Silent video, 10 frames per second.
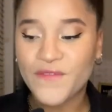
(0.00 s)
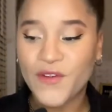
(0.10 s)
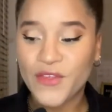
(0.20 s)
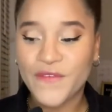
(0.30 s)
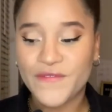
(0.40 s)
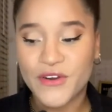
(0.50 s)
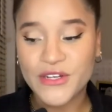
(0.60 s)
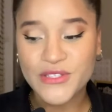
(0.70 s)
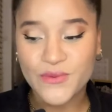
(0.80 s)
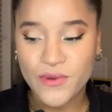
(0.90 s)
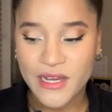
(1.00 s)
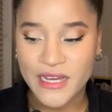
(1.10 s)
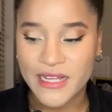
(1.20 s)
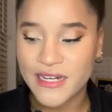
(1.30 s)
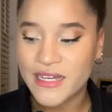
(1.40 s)
For the first
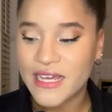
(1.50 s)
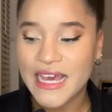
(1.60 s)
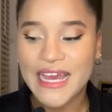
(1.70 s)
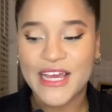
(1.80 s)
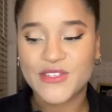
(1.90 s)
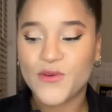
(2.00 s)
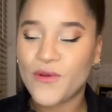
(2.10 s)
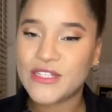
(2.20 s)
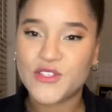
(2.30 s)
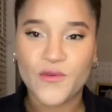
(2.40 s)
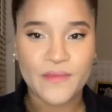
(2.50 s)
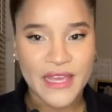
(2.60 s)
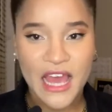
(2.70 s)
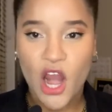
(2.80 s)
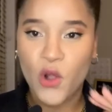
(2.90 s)
one, it's going to
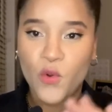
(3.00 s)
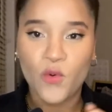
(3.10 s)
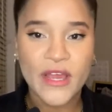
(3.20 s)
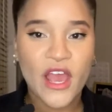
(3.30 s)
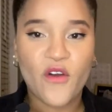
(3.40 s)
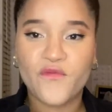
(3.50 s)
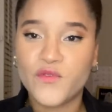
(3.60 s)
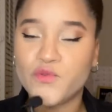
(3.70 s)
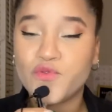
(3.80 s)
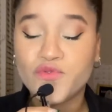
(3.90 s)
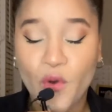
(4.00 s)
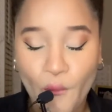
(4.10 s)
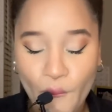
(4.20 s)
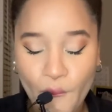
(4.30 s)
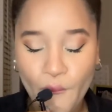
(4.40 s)
be Louis Vuitton.